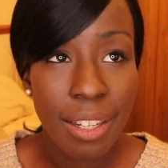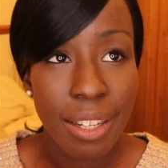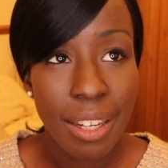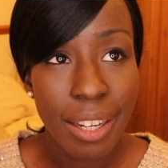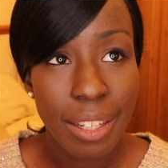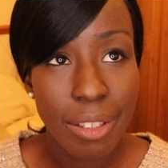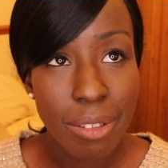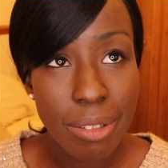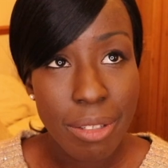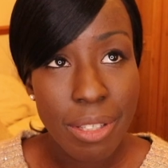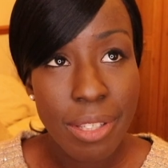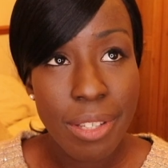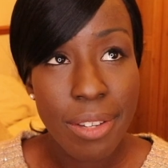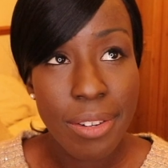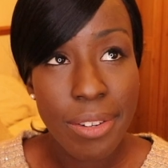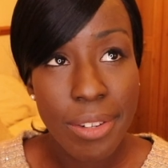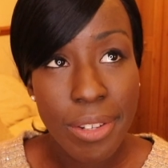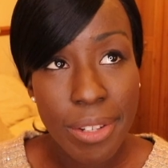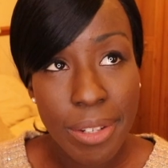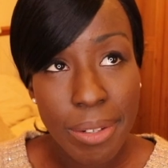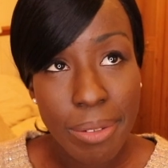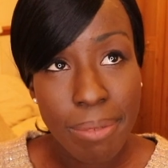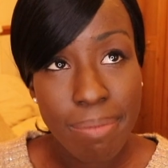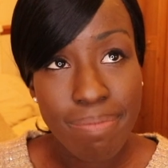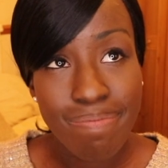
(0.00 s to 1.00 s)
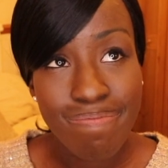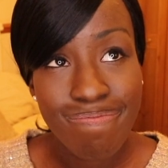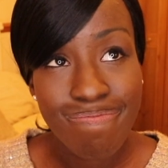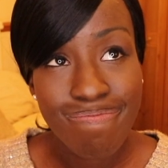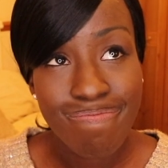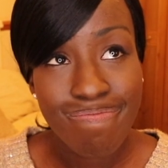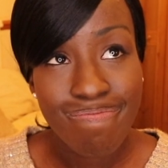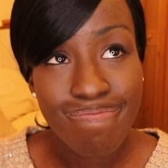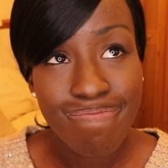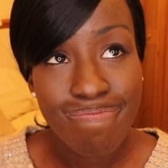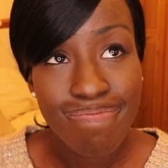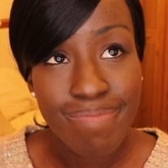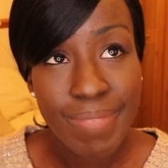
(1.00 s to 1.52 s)
I also knew
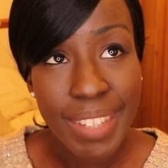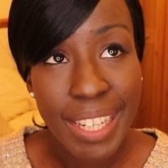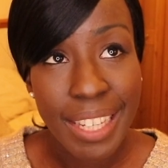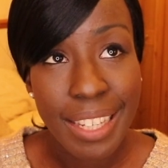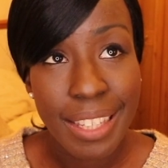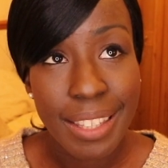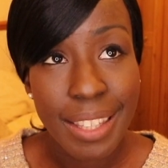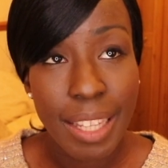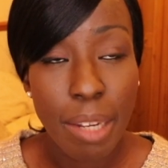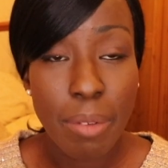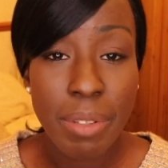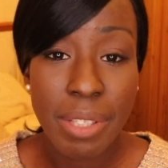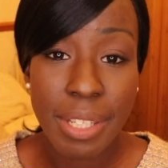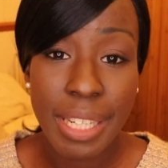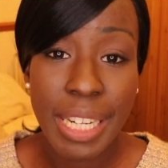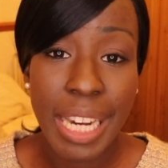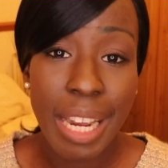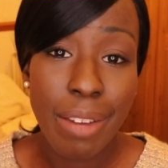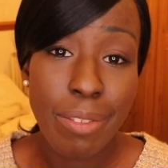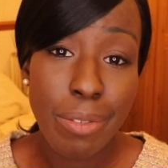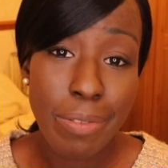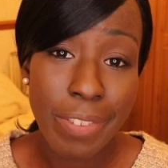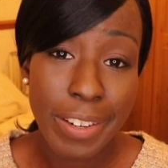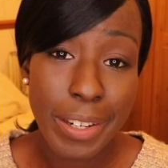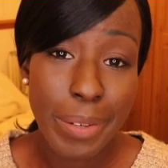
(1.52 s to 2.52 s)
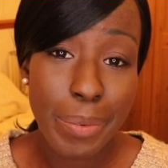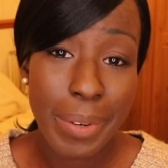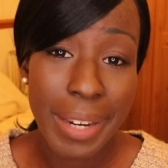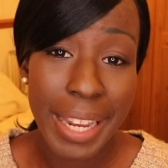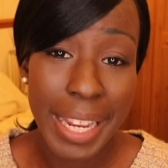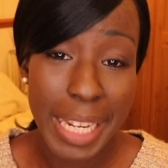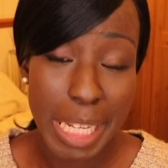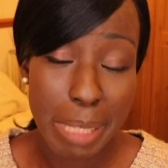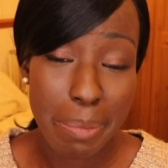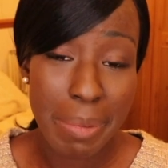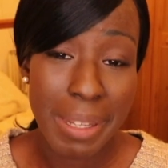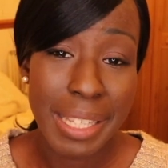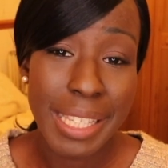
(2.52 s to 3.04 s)
that I was going to have a very
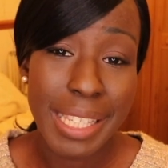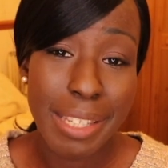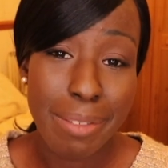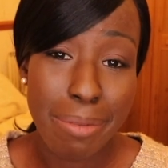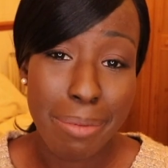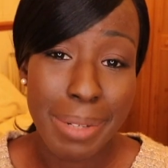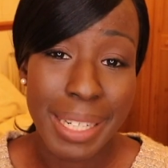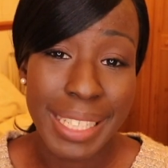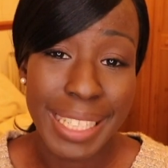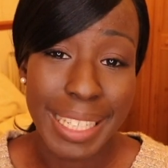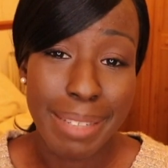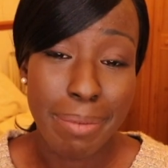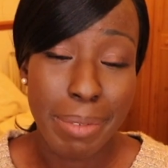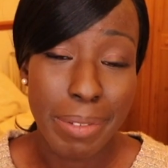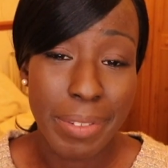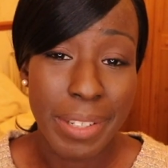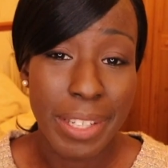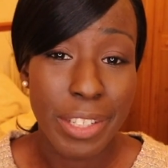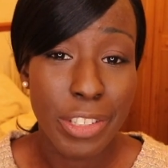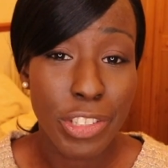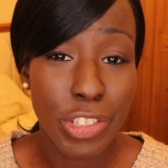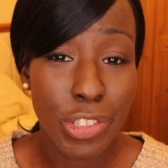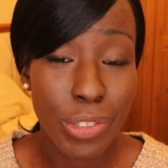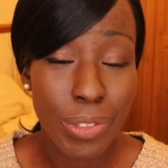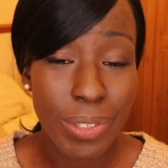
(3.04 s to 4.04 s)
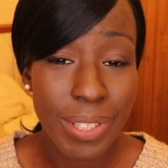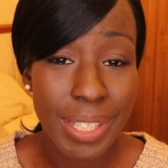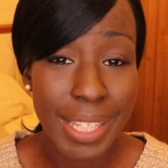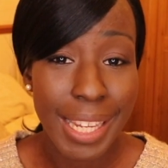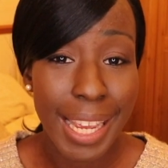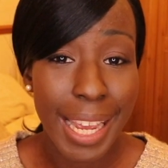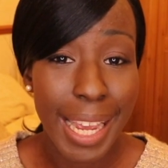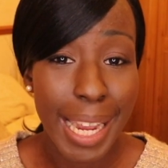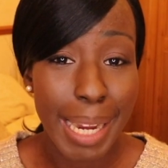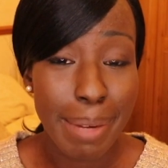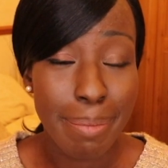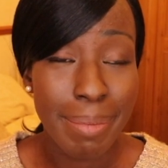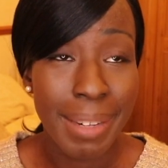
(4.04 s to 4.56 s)
expensive wedding within a short
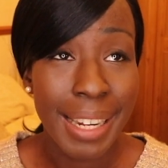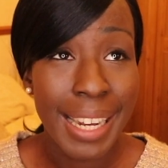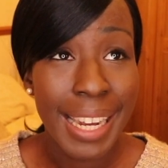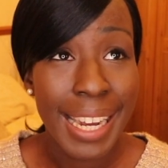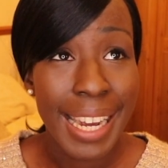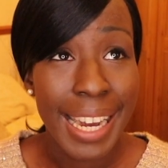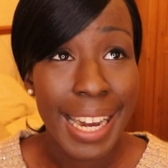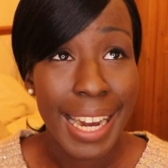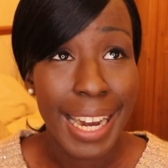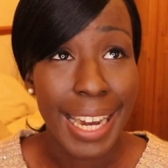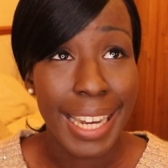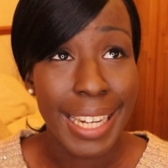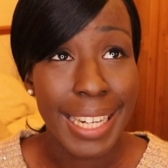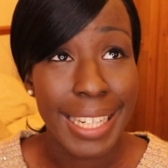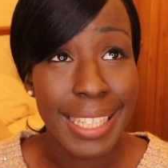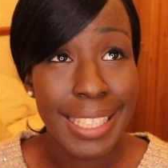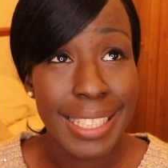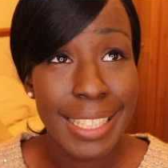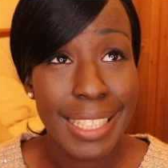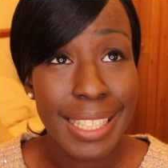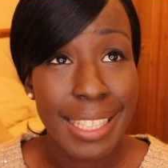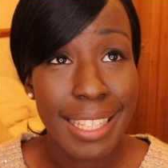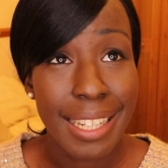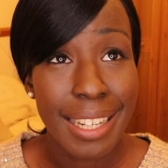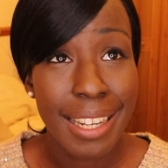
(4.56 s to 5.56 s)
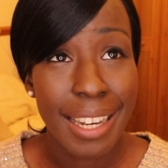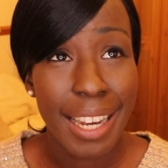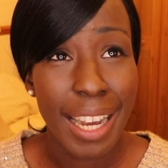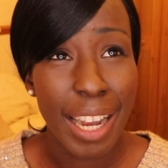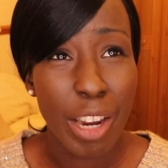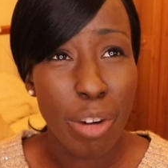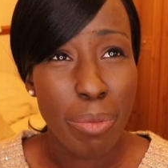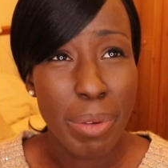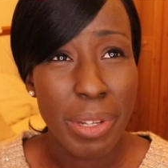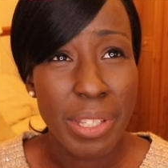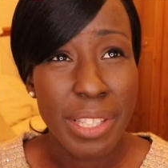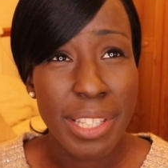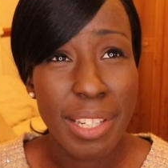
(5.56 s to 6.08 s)
time, and I
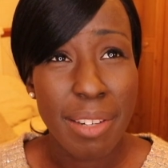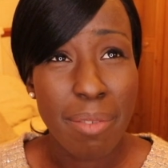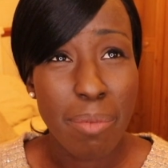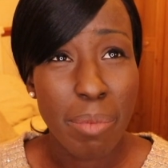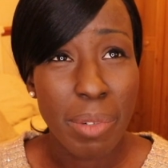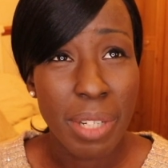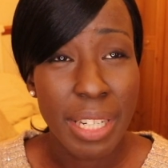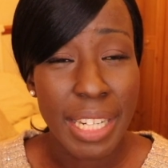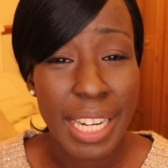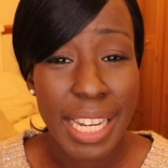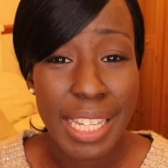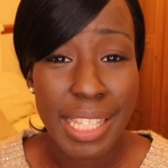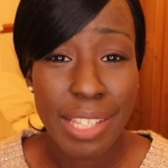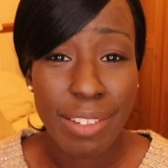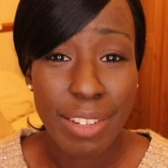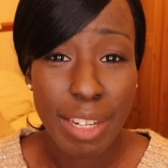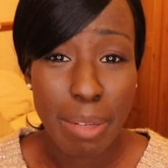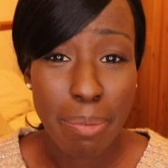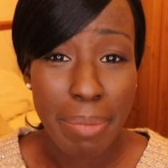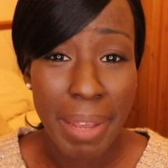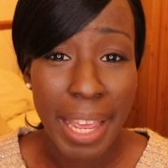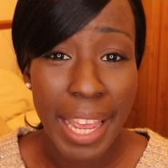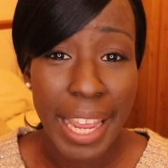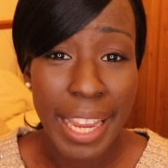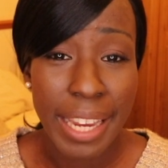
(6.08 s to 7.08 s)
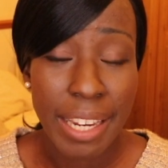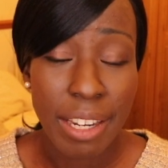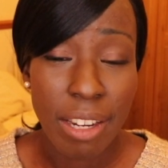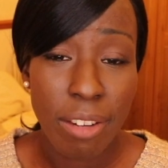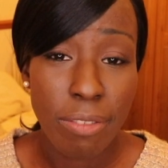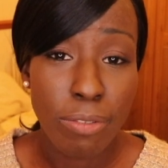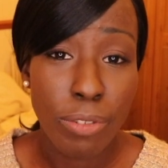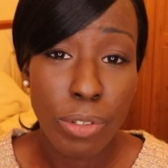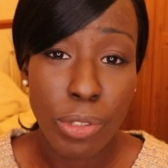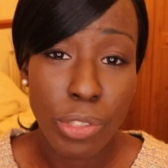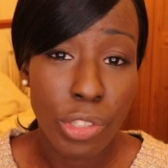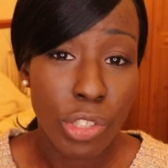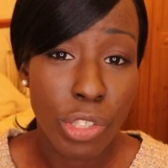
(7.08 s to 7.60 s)
almost didn't want to necessarily pay a
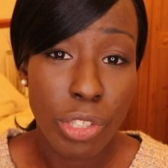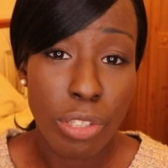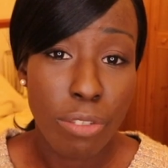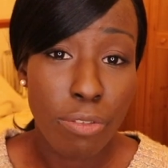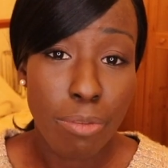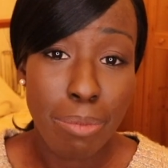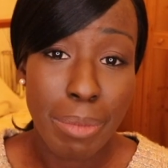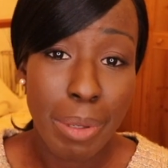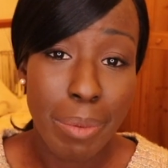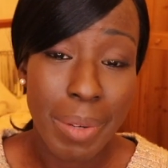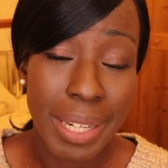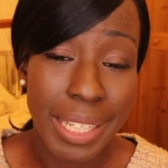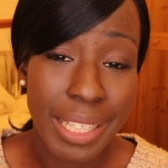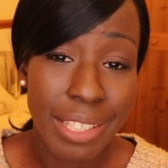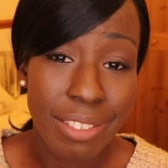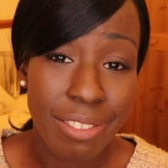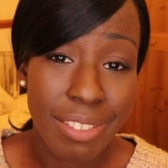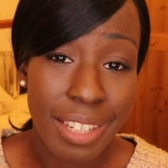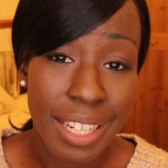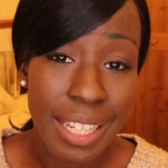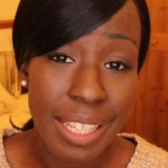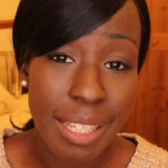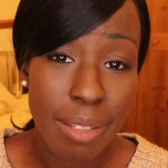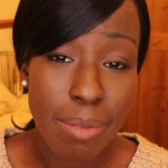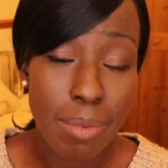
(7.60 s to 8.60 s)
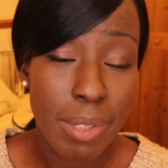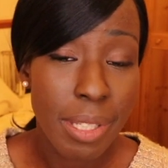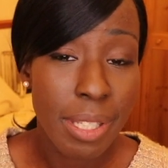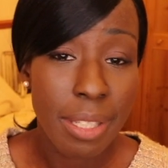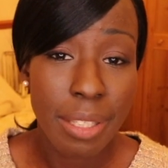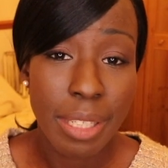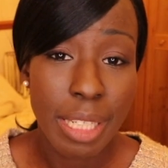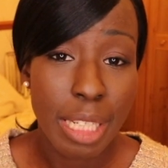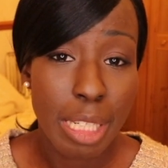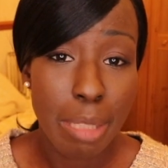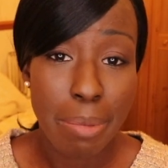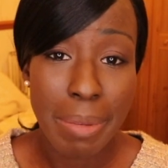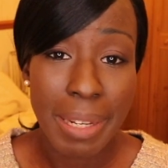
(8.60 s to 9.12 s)
fortune for my wedding dress. I wasn't
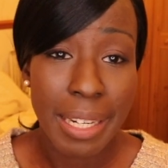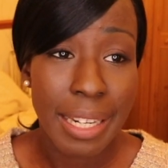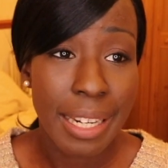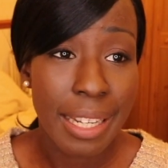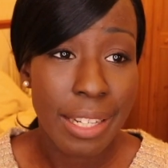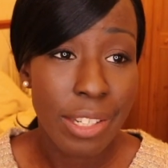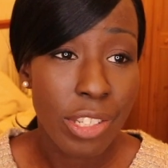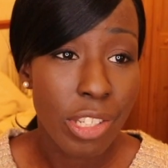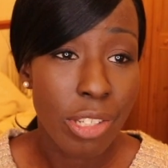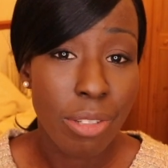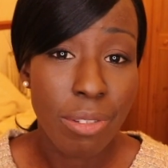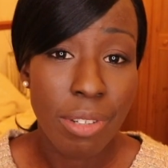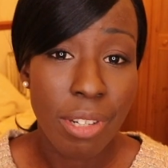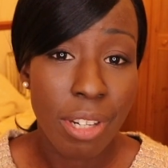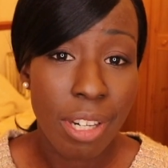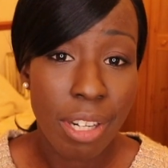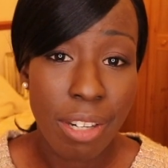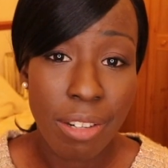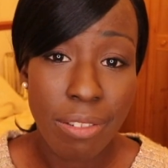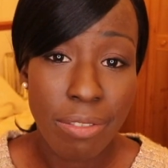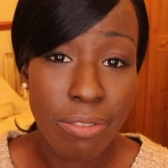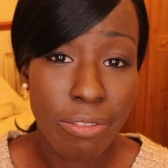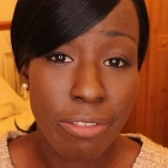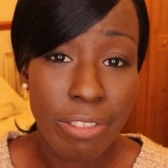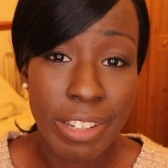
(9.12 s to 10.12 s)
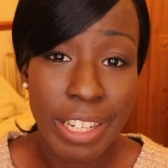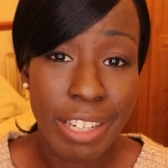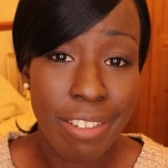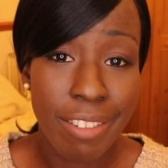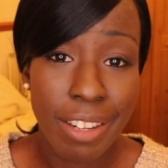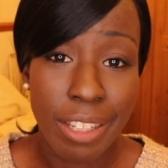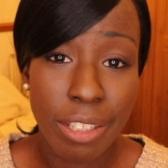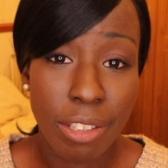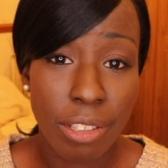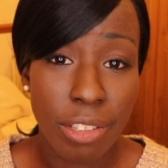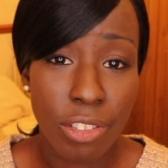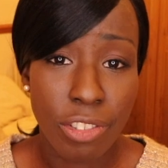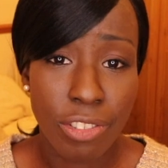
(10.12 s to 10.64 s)
going to spend like
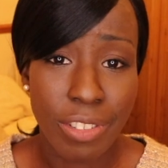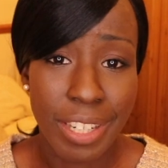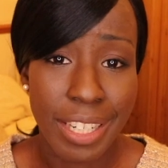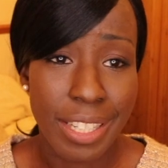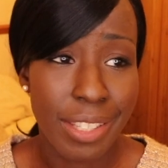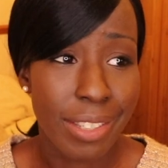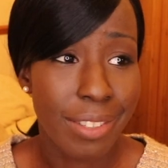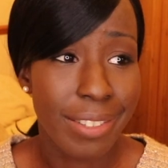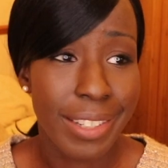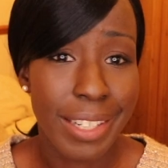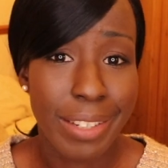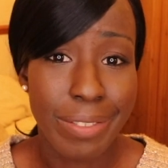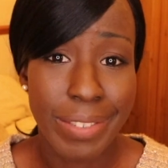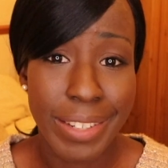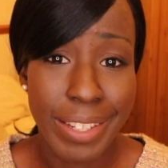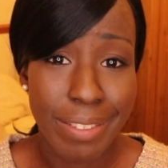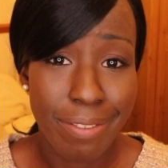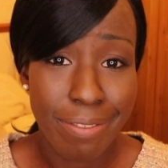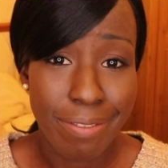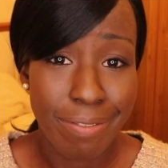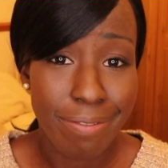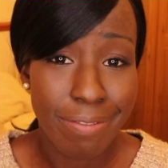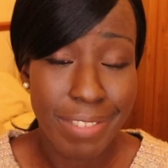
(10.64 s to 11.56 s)
$2,500-3,000 on a dress or anything